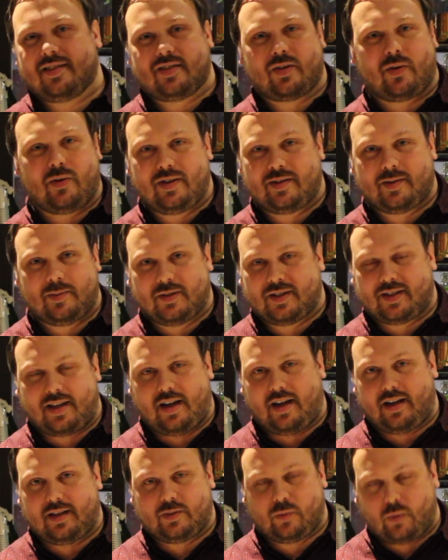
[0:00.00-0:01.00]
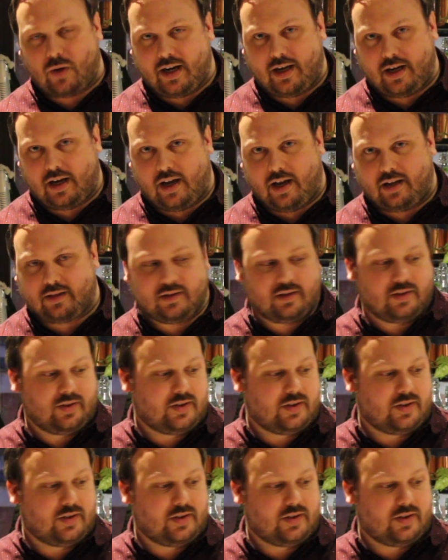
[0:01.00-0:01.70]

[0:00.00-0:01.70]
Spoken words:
it's Christmas, guys, why not?